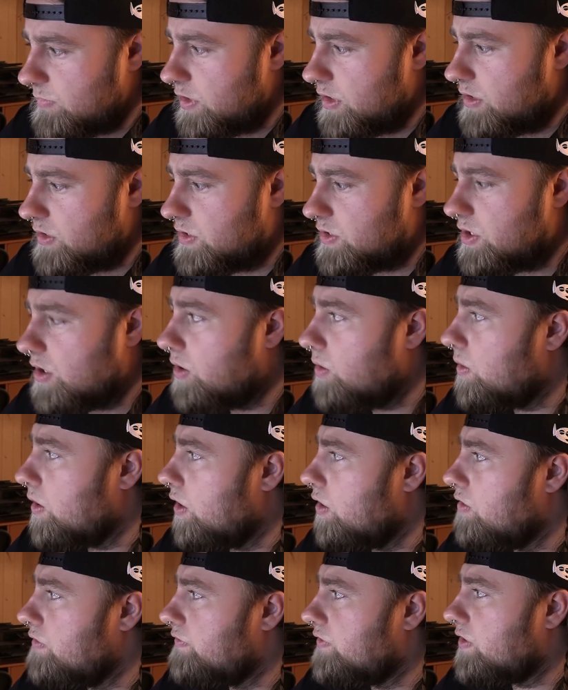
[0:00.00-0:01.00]
So
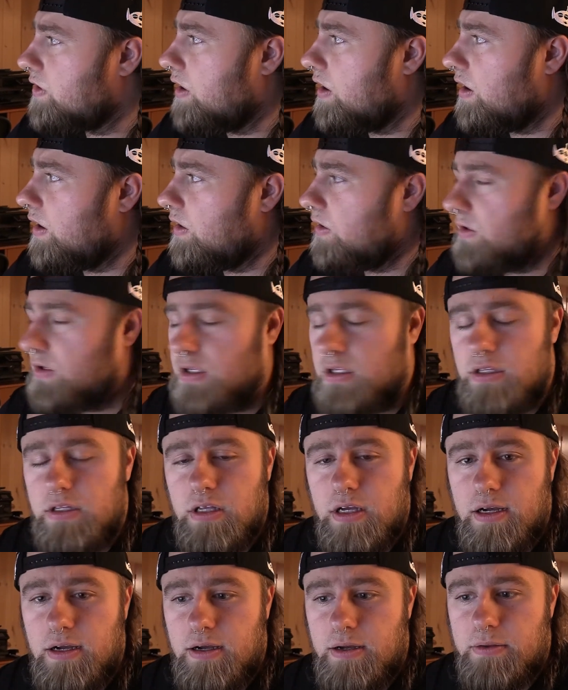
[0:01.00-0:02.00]
overall,
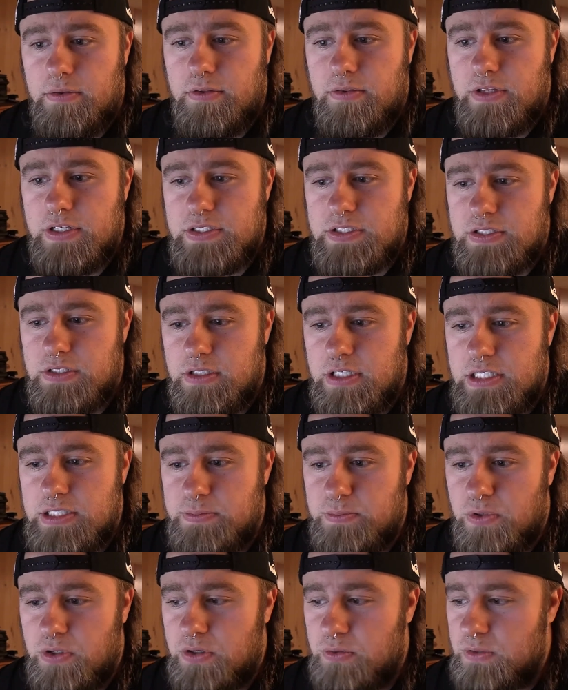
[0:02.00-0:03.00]
this
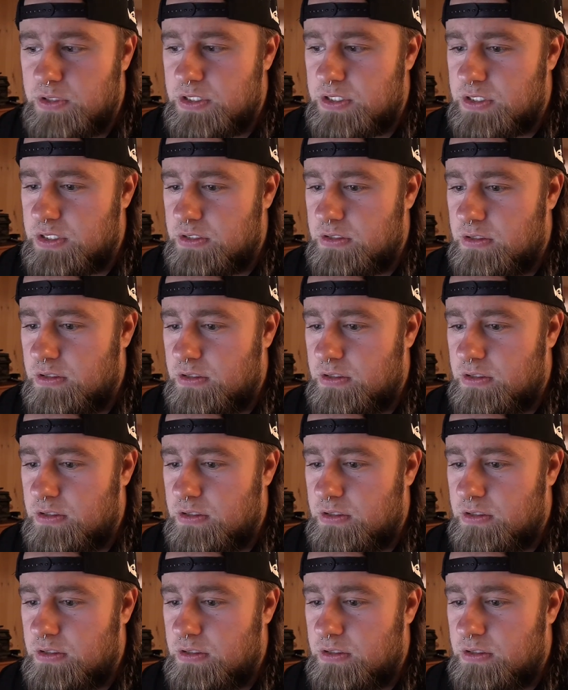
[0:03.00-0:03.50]
book was